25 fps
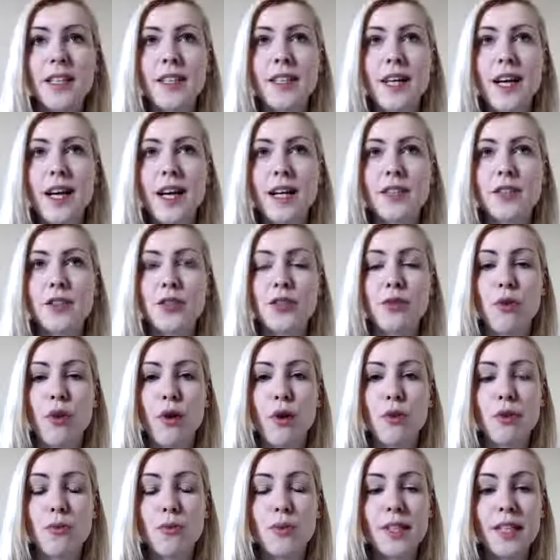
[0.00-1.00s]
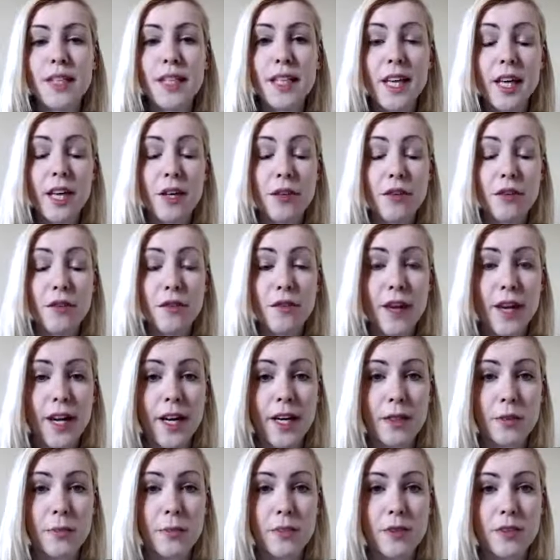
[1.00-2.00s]
that you are really caring for
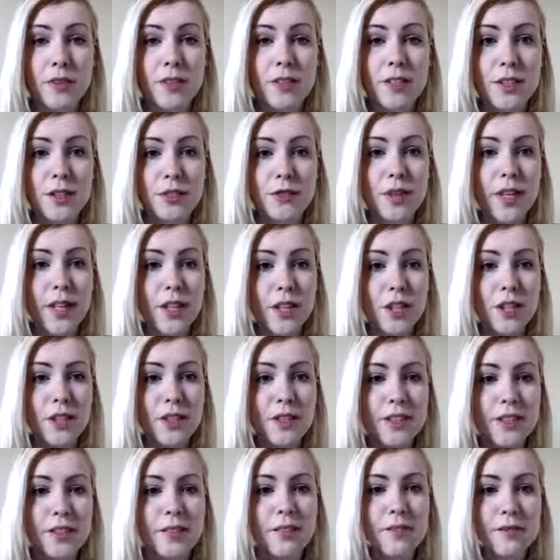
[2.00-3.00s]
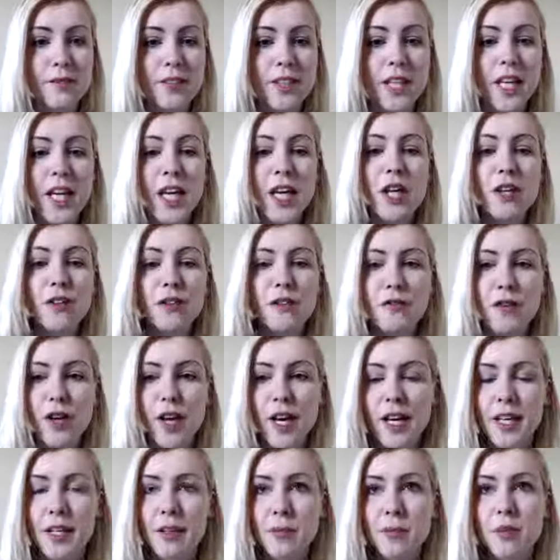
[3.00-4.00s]
animals, that you actually care for
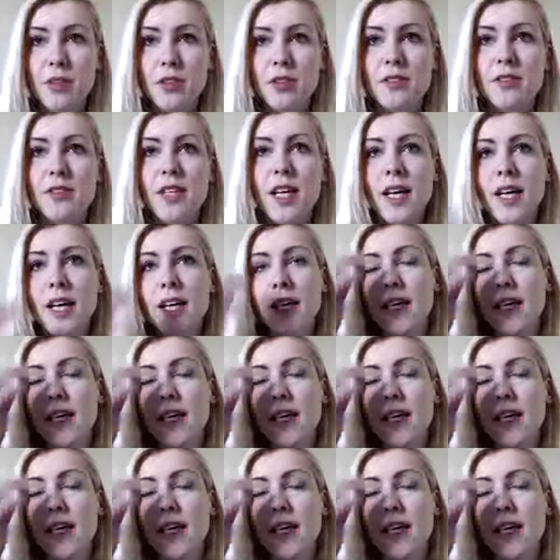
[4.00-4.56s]
animals